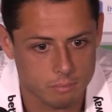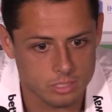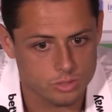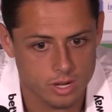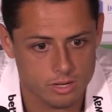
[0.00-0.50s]
I've
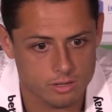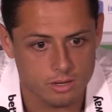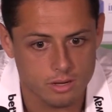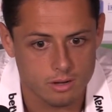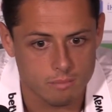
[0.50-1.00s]
been training
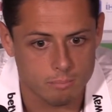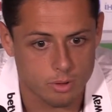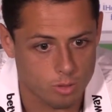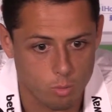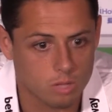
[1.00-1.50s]

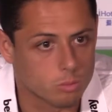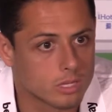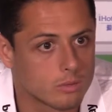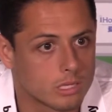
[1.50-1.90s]
pretty well with,